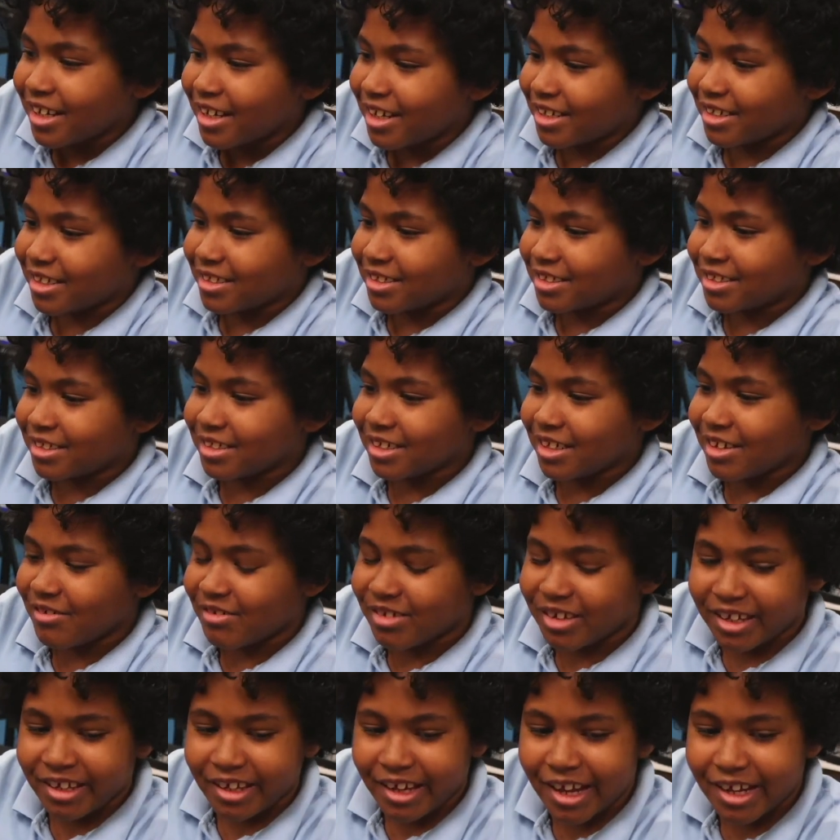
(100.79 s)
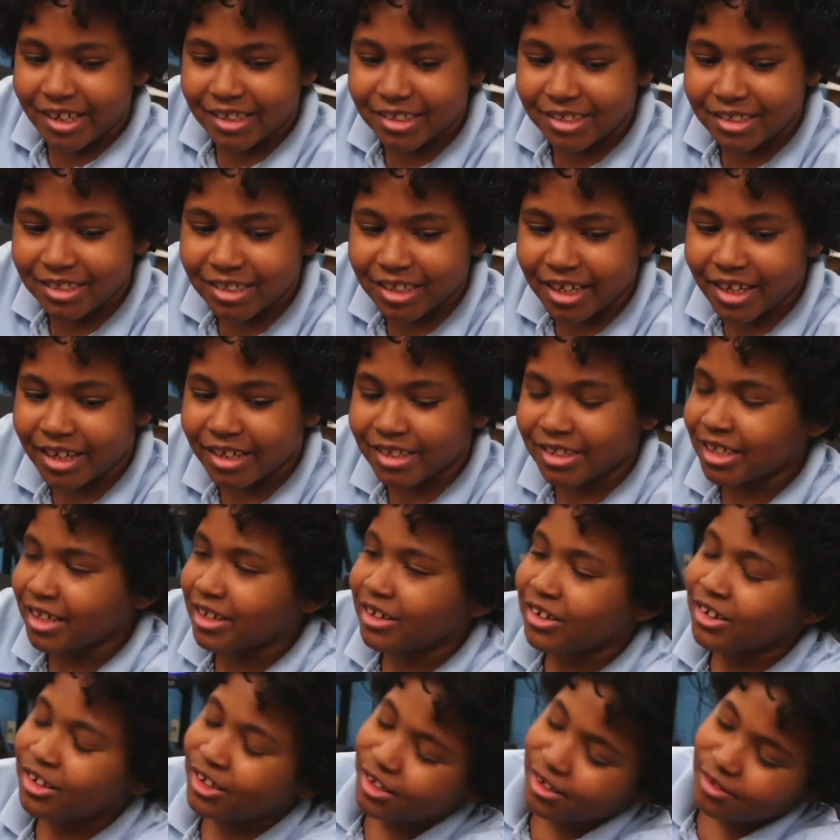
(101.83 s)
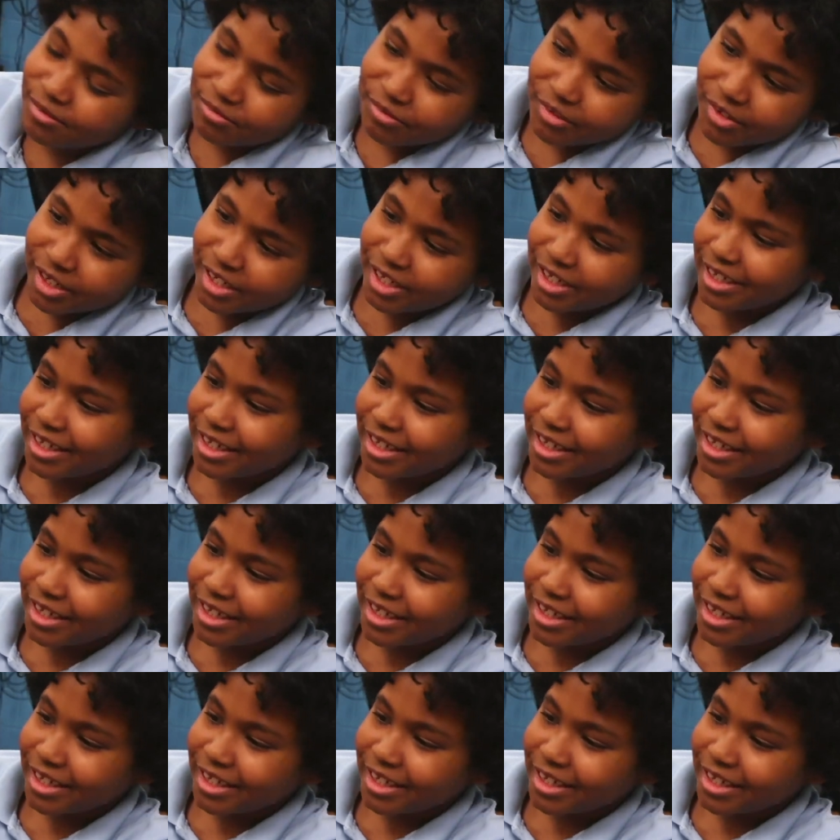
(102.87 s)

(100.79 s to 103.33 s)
and see what he has to say, tell him what